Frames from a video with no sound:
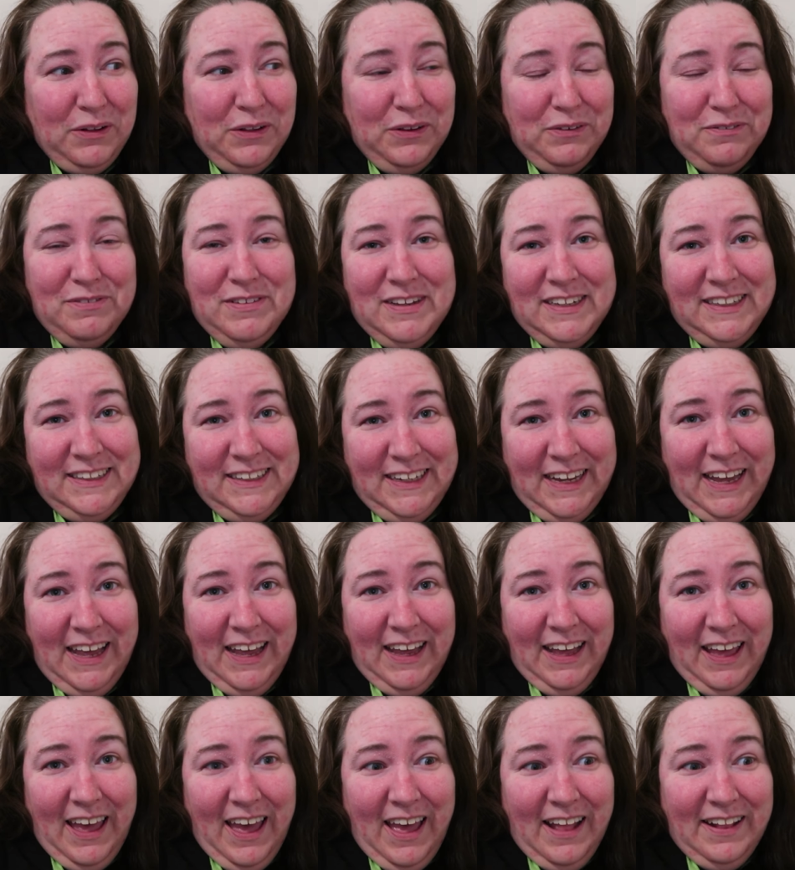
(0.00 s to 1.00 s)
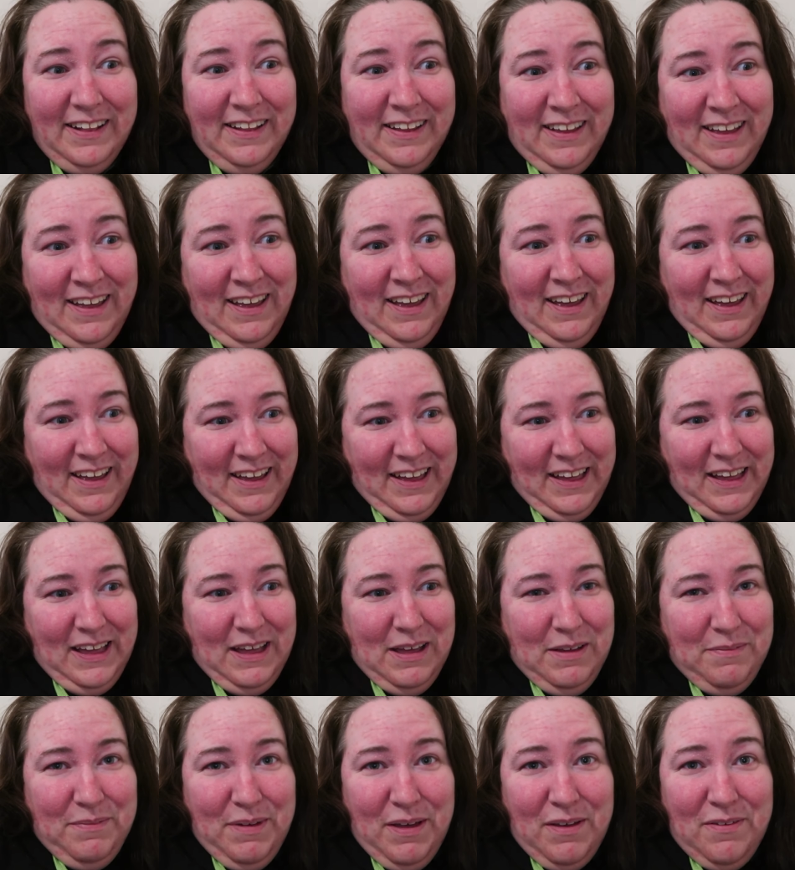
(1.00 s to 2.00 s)
I'd love to see it again
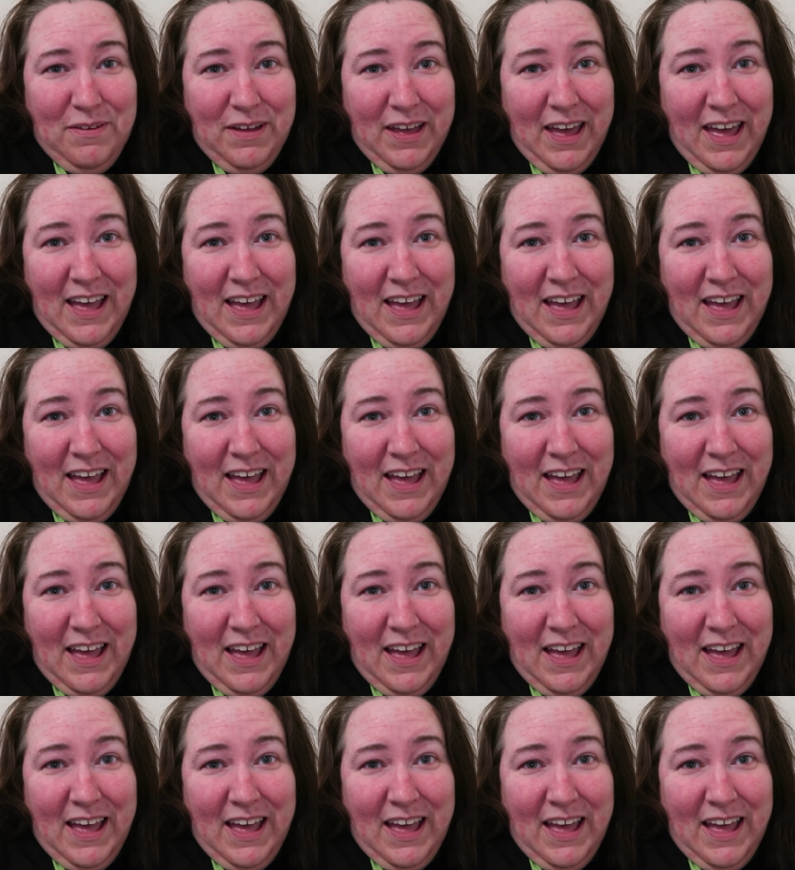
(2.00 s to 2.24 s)
if